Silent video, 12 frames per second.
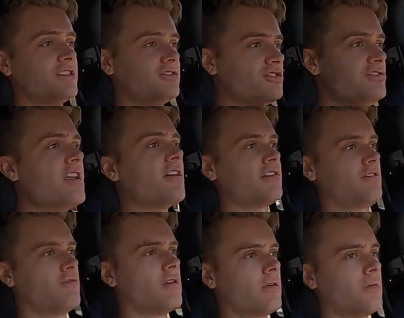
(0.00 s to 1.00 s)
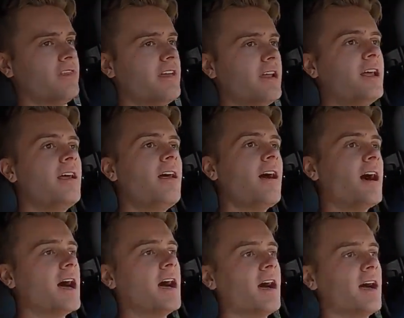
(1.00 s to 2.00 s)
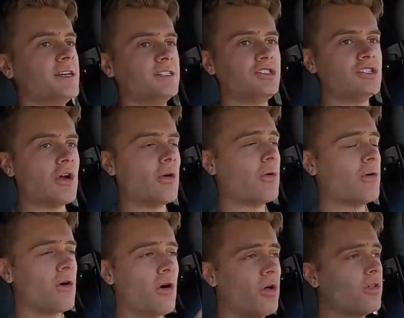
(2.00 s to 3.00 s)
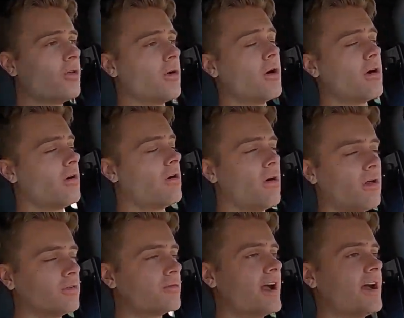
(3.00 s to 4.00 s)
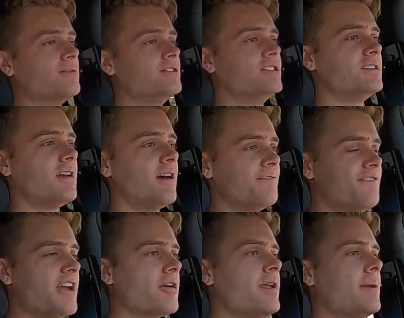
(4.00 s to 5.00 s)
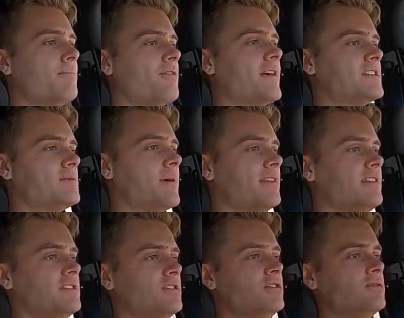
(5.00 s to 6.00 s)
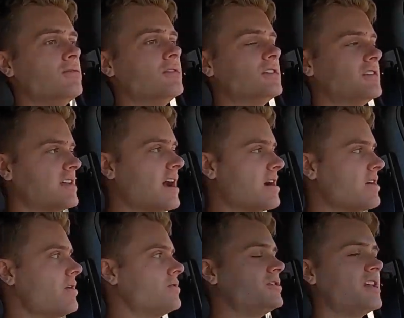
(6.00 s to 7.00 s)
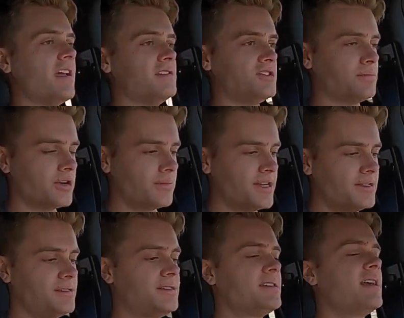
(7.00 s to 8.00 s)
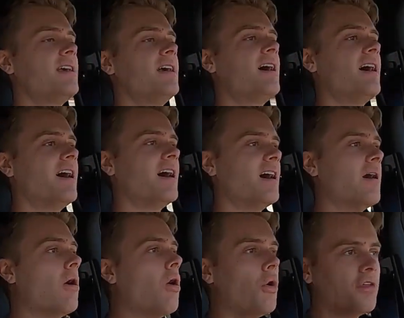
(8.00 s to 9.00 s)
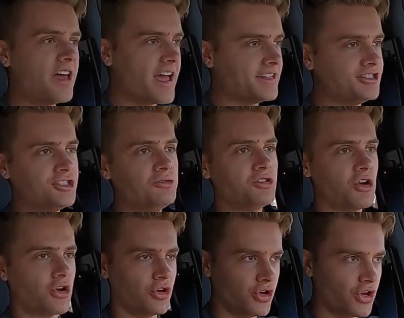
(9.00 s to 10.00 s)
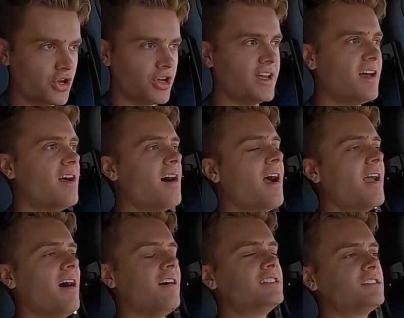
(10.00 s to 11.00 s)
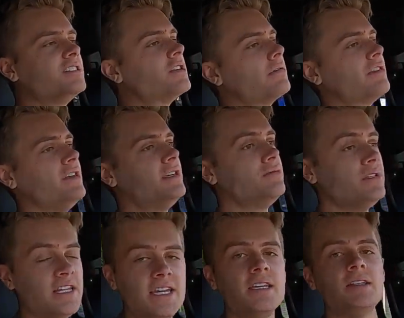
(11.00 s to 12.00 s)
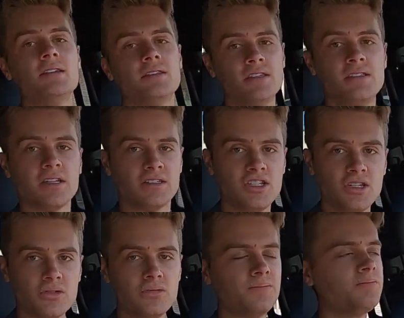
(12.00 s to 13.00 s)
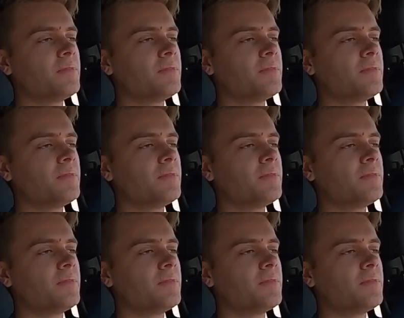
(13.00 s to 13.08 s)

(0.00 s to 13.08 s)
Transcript: There's nothing wrong with it. So all around, very impressed by these new Tahoes and Suburbans. All the engines are good. I honestly don't think you need the 6.2.